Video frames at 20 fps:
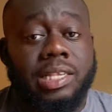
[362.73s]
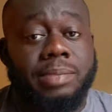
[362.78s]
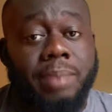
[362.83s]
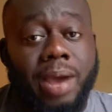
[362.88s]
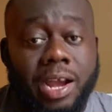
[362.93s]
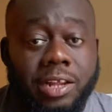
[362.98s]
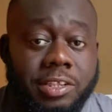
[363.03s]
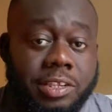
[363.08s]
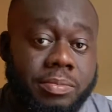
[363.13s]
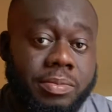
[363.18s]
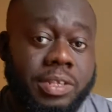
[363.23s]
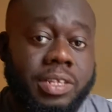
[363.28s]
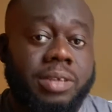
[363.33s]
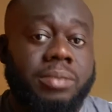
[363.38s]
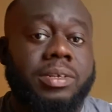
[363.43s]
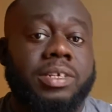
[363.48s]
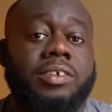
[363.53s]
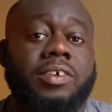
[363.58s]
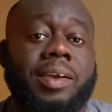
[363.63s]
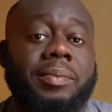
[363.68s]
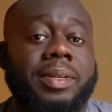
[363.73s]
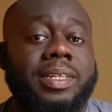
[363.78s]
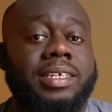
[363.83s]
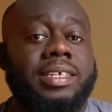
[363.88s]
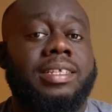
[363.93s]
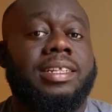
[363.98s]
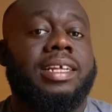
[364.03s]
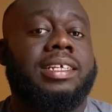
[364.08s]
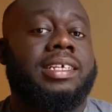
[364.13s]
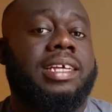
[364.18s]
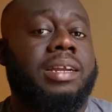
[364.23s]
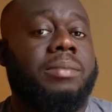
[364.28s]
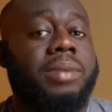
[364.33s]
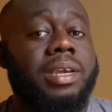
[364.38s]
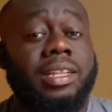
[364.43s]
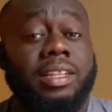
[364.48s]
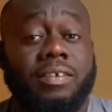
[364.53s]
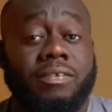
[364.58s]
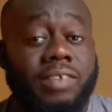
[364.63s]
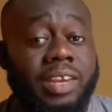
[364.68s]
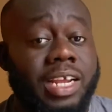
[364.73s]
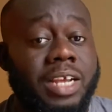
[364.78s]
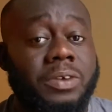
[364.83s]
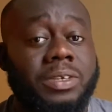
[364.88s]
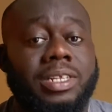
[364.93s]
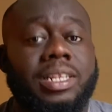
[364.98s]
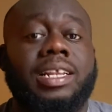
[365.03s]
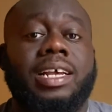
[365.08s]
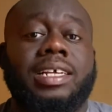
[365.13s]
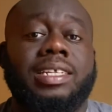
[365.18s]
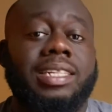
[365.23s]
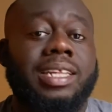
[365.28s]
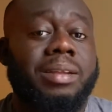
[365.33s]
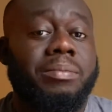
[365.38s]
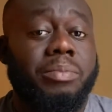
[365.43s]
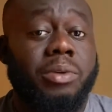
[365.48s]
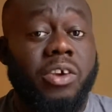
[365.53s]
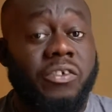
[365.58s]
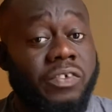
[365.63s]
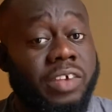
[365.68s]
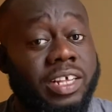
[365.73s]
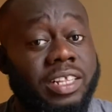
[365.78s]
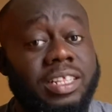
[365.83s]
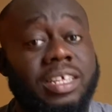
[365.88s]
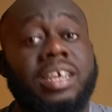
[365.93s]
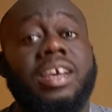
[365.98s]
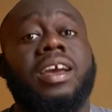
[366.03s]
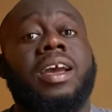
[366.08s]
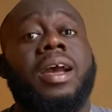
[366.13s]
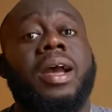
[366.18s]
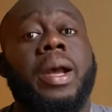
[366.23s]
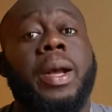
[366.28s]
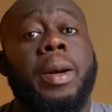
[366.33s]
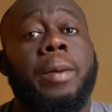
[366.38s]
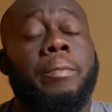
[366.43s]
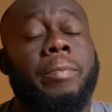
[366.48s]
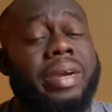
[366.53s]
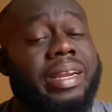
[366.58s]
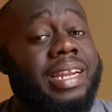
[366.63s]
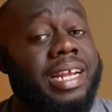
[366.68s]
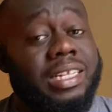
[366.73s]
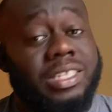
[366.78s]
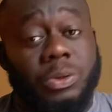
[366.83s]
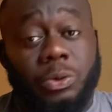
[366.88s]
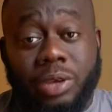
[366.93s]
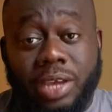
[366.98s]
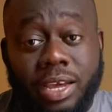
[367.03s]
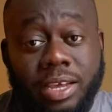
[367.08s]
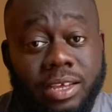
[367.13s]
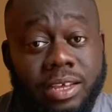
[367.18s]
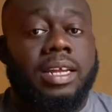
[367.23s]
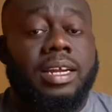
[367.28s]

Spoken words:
bound to be some discrepancies that's gonna make the videos less than perfect, but that's okay.